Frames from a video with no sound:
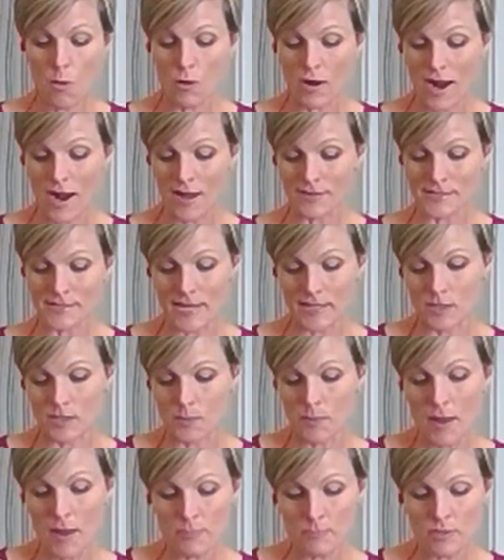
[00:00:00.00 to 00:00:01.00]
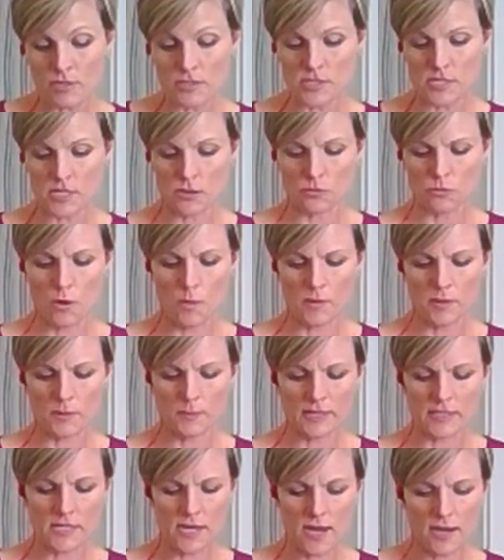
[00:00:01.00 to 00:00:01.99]
or I'll take the peppers and throw them in
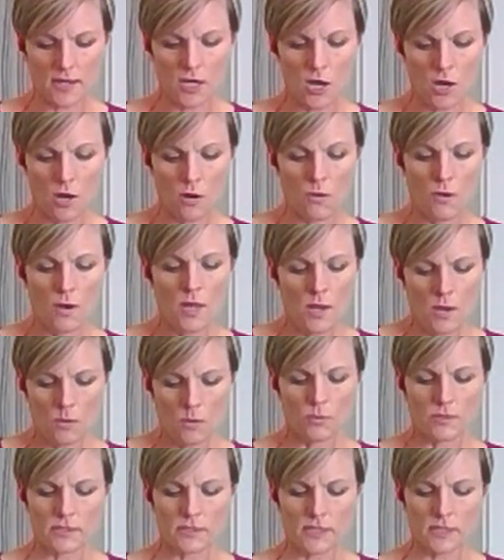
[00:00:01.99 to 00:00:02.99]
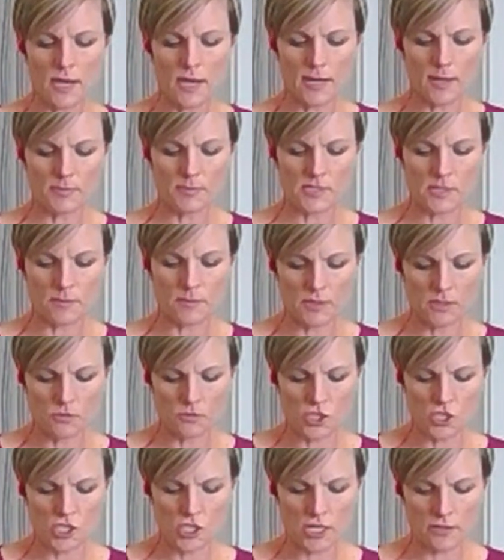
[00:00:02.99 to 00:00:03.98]
my taco. We'll cut up some of
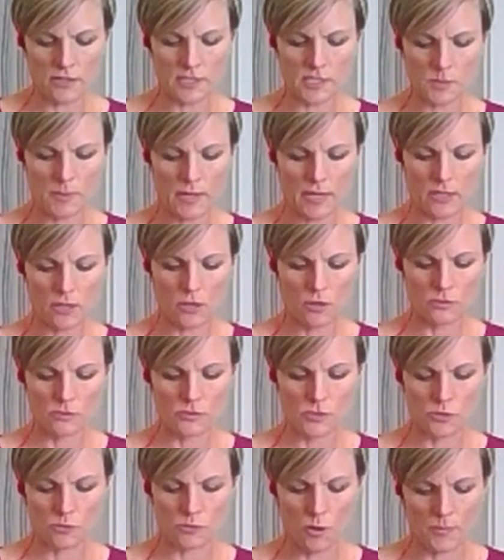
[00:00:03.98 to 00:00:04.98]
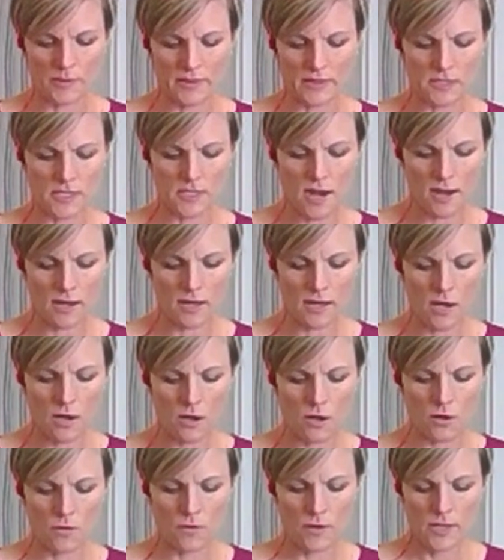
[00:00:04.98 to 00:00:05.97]
those cherry tomatoes, throw them in the
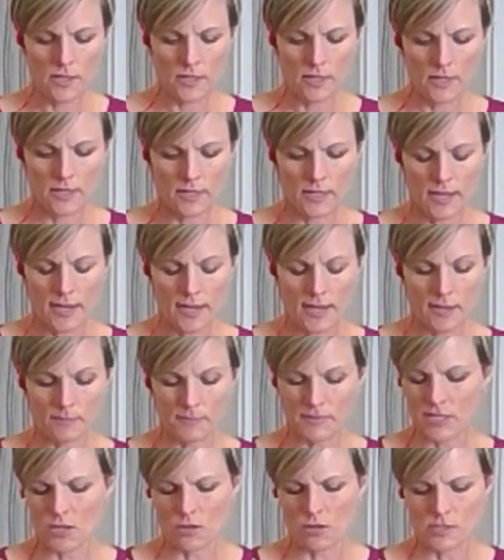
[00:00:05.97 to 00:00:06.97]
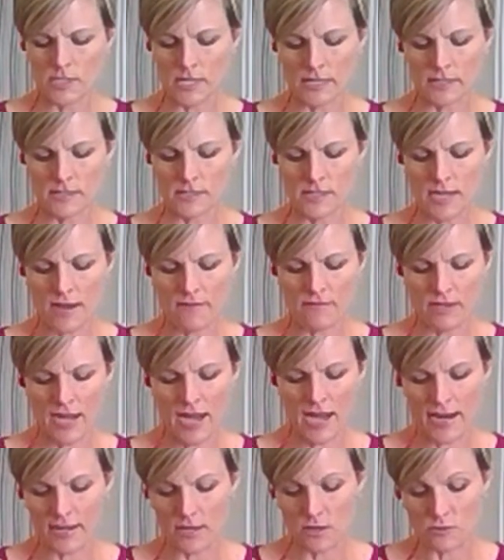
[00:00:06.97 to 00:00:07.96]
taco, slice an
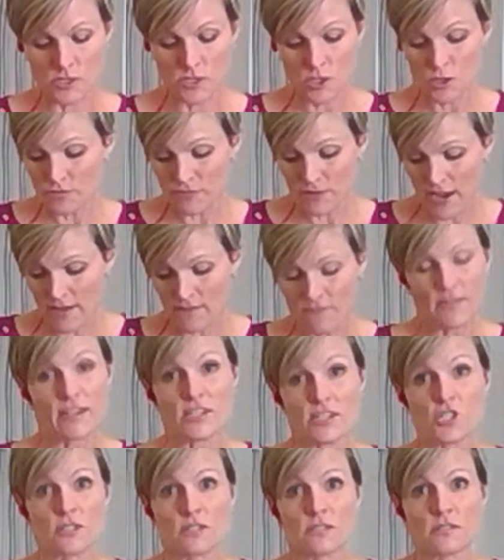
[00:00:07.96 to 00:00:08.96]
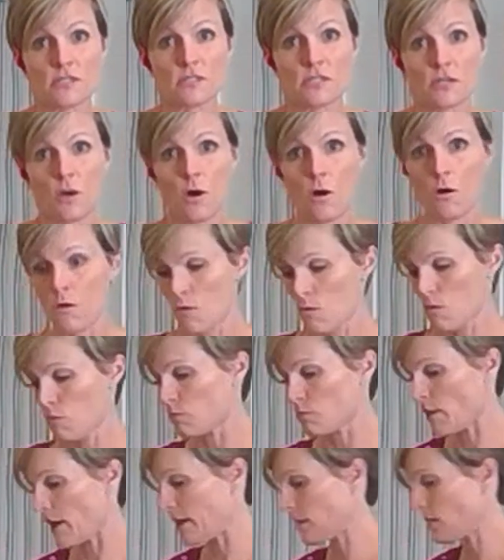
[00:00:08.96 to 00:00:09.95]
avocado. So you've got veggies to go
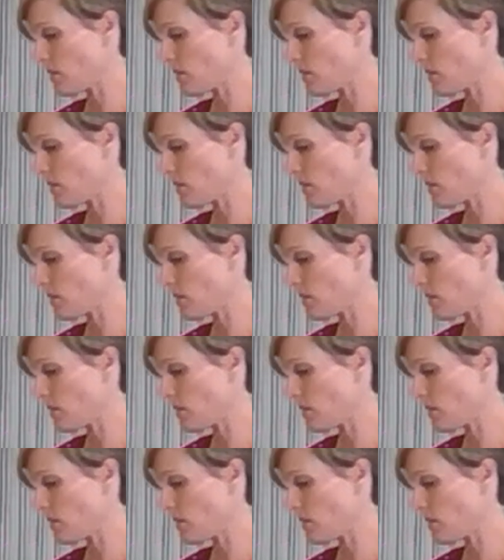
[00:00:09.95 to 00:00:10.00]
right